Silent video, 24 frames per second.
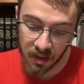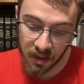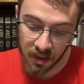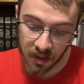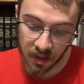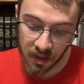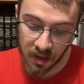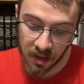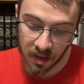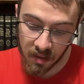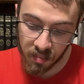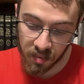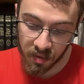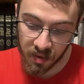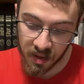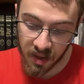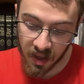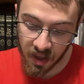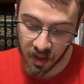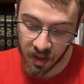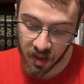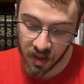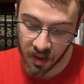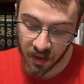The
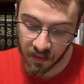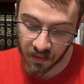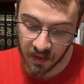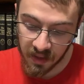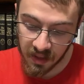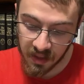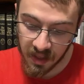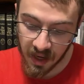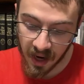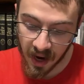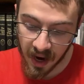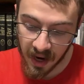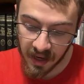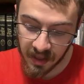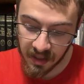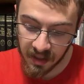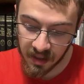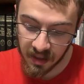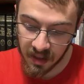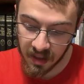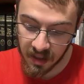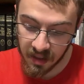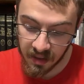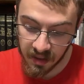production of this gas
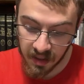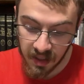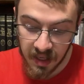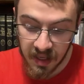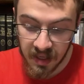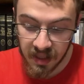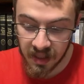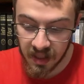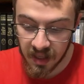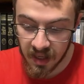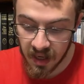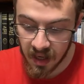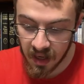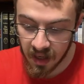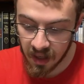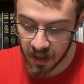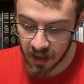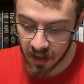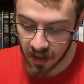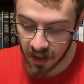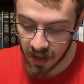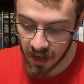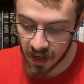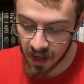is easy,
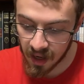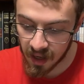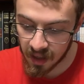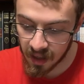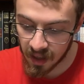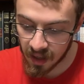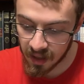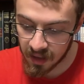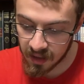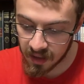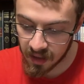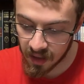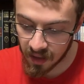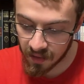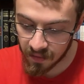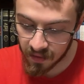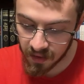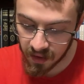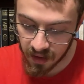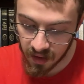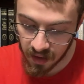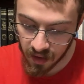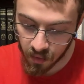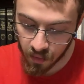and it has
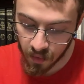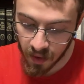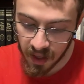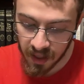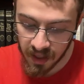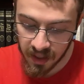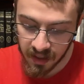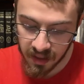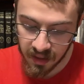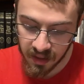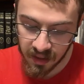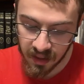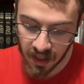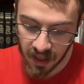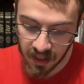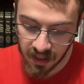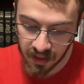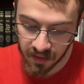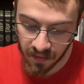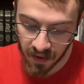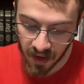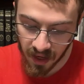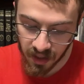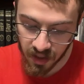given the greatest
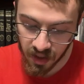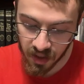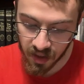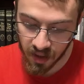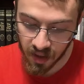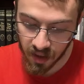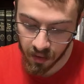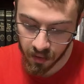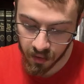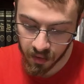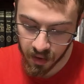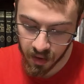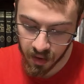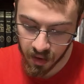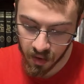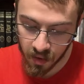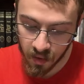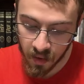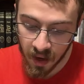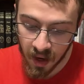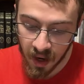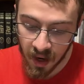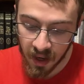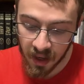satisfaction hitherto
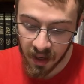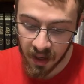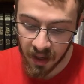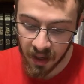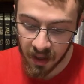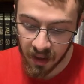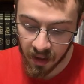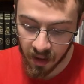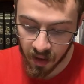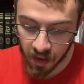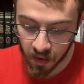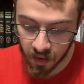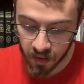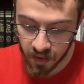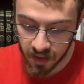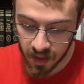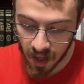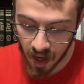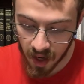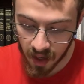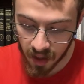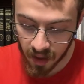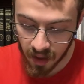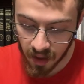in
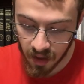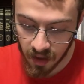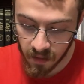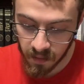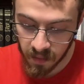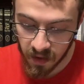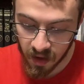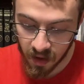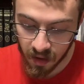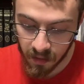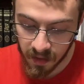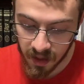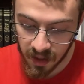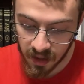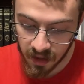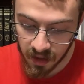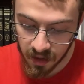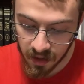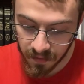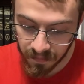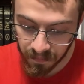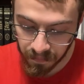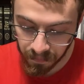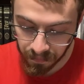aerostatic
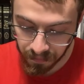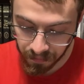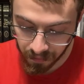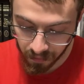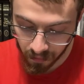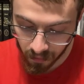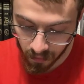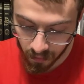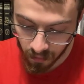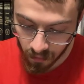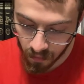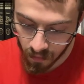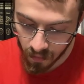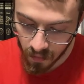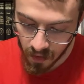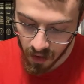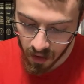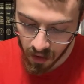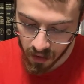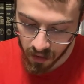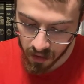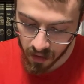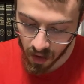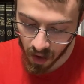experiments.
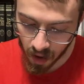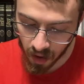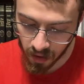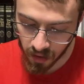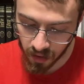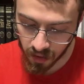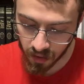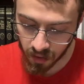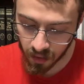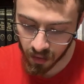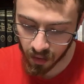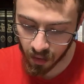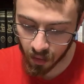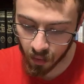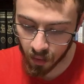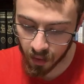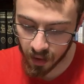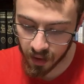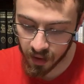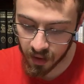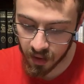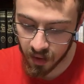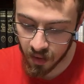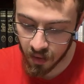The doctor,
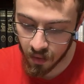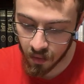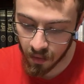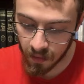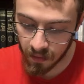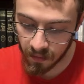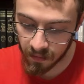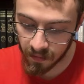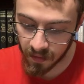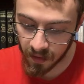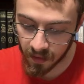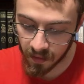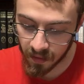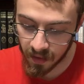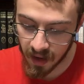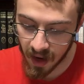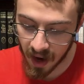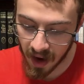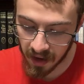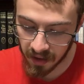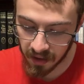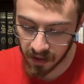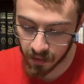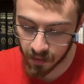according to very
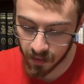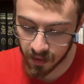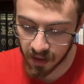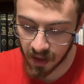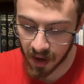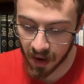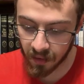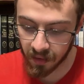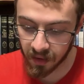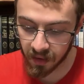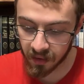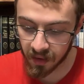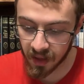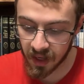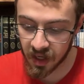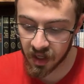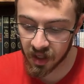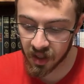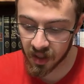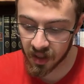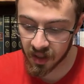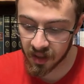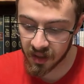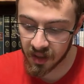accurate
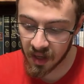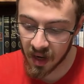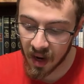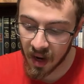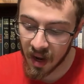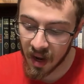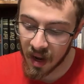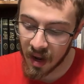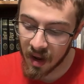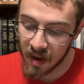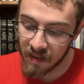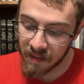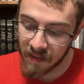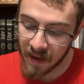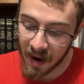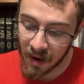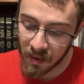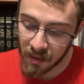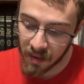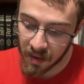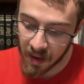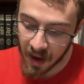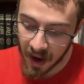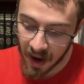calculations, found
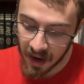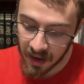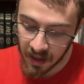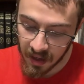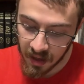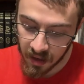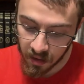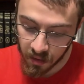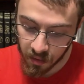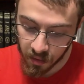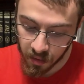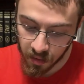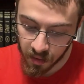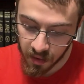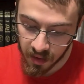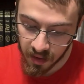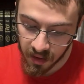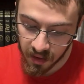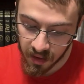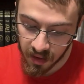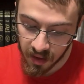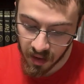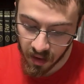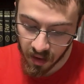that, including
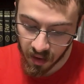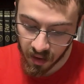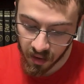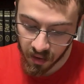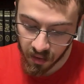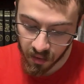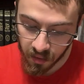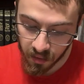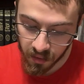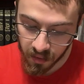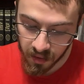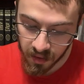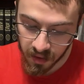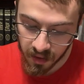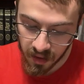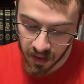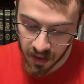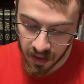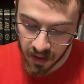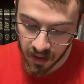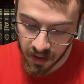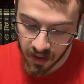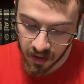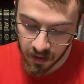the articles
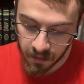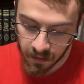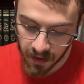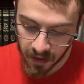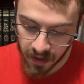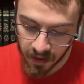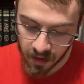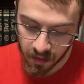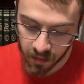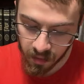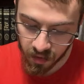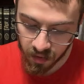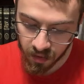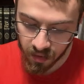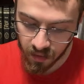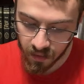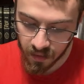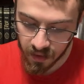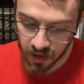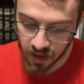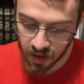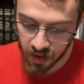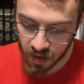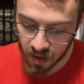indispensable to
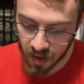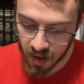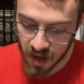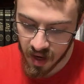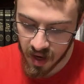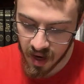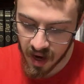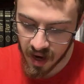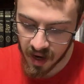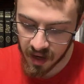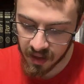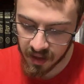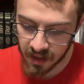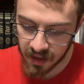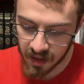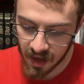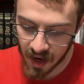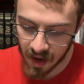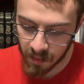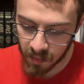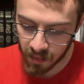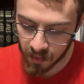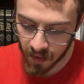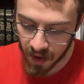his journey and his
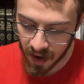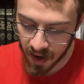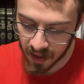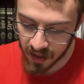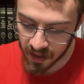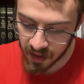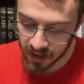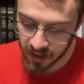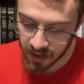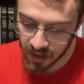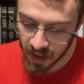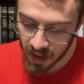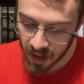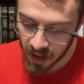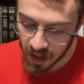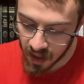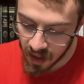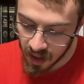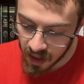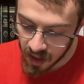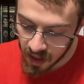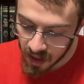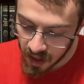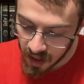apparatus,
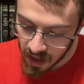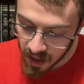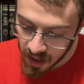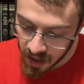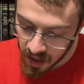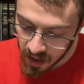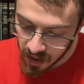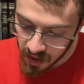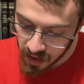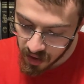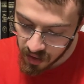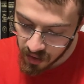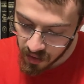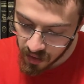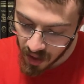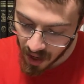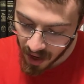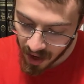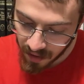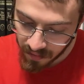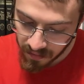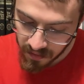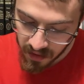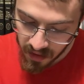he should
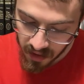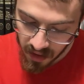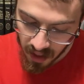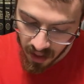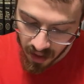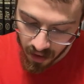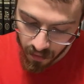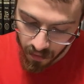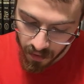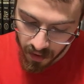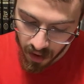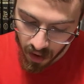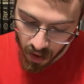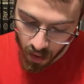have to carry a